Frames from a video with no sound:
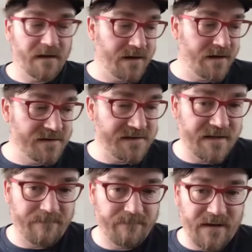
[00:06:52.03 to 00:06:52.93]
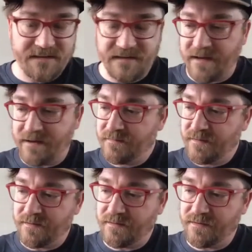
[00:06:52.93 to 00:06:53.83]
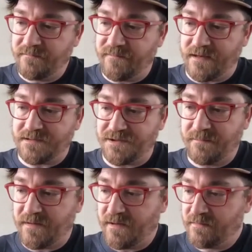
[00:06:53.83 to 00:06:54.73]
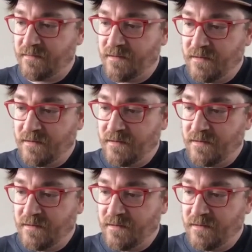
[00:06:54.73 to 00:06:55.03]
it kind of goes back to that good, fast, cheap thing.